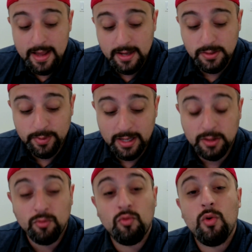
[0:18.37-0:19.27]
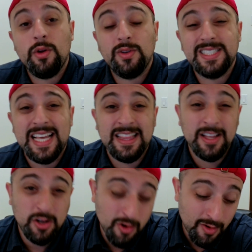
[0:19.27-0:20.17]
Next, we got the Royals
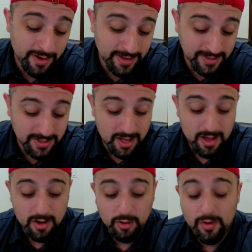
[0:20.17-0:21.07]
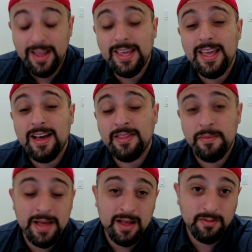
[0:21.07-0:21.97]
and the Guardians. Greinke on
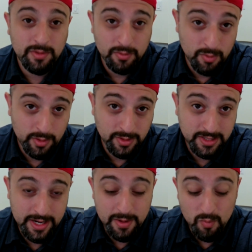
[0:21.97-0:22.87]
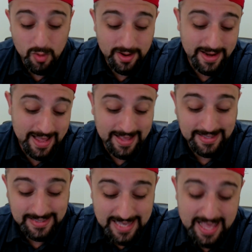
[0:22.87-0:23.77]
the mound for the Royals today,
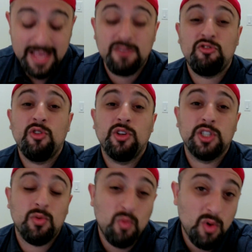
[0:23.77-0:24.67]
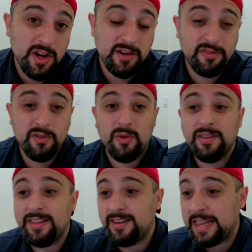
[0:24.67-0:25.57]
1-10. Royals are
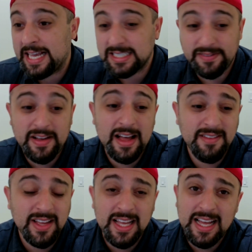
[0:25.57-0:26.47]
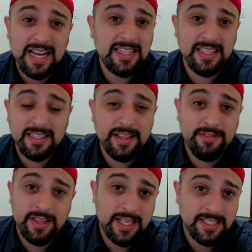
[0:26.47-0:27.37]
1-4 in their last five. I think
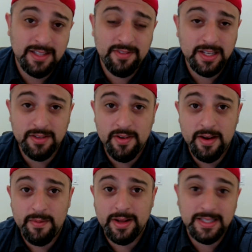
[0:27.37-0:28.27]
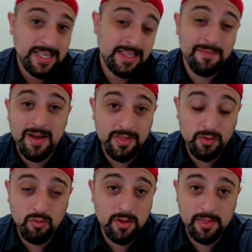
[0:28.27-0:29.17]
Cleveland gets the victory here. We're going to take them on
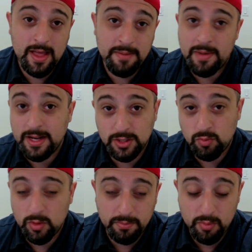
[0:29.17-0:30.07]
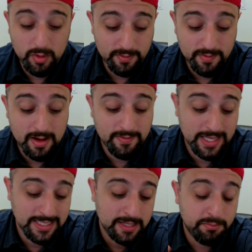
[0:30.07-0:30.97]
the run line, minus 1.5,
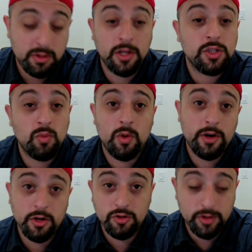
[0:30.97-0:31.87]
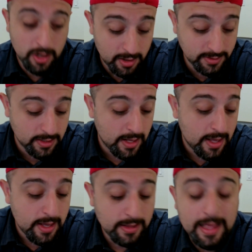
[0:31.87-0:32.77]
and that's at plus 100 odds.
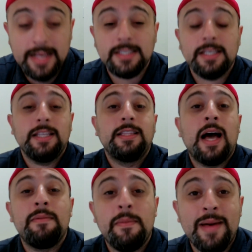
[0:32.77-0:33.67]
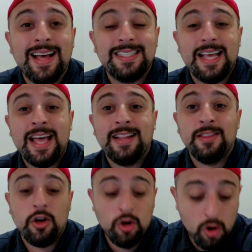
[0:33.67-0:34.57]
Lastly, Diamondbacks
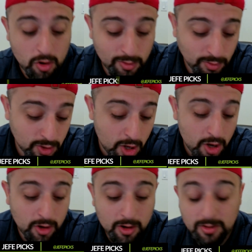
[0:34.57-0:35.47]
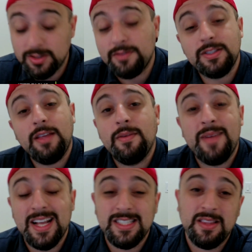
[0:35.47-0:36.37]
and the Cardinals. Cardinals have Steven
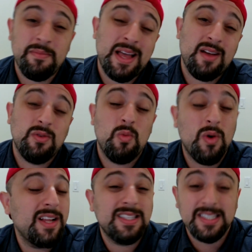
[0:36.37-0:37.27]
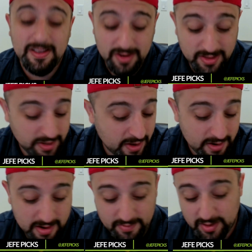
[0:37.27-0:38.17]
Matz on the mound, 1-7 on the
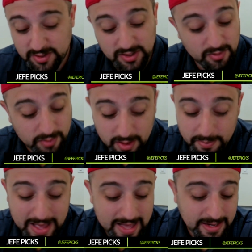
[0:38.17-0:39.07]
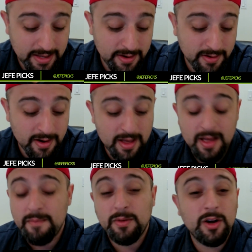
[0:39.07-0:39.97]
year, having just a real bad year.
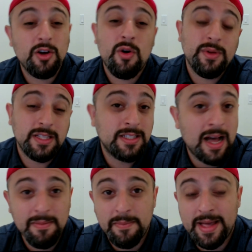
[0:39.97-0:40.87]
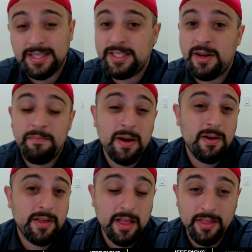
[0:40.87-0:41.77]
I'm going to go with the Diamondbacks here.
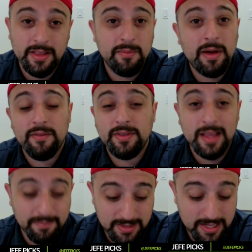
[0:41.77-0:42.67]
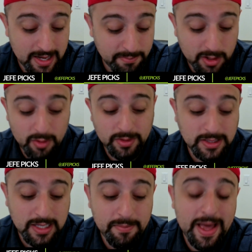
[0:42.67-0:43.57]
Merrill Kelly on the mound for them tonight. I'm going to go on
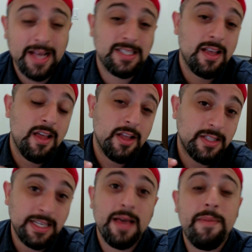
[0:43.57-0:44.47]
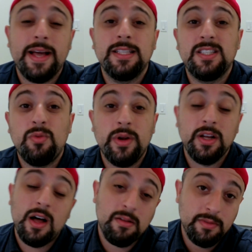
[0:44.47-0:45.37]
the D-backs to get back into the
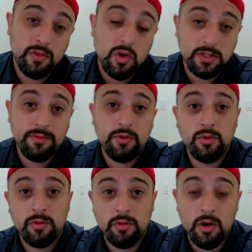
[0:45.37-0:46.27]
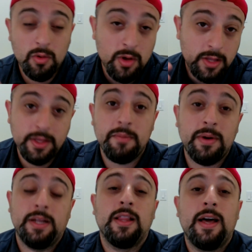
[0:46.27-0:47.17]
win column. They've lost a few in a row. Their
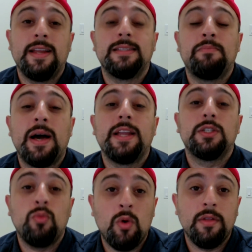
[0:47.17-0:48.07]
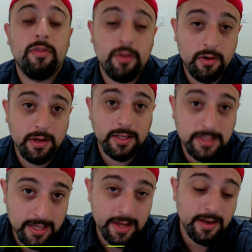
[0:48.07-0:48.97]
money line is minus 130
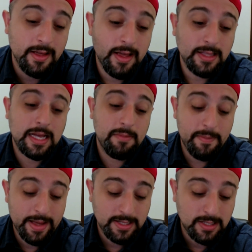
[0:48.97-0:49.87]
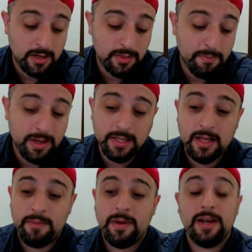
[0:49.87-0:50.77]
tonight. Diamondbacks on the money
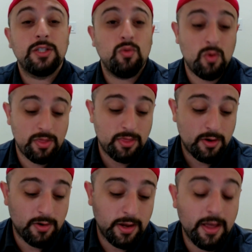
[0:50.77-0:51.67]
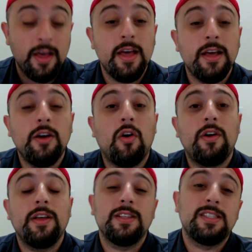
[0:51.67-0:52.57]
line, minus 130.
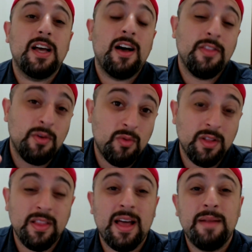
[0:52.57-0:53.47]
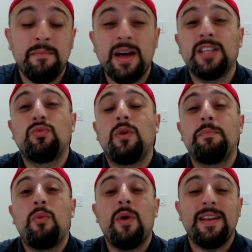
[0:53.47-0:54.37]
Guardians on the run line, minus
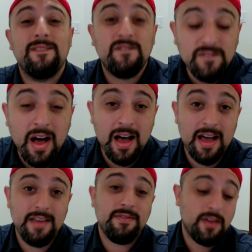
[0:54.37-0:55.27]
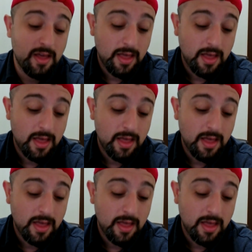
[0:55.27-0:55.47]
1.5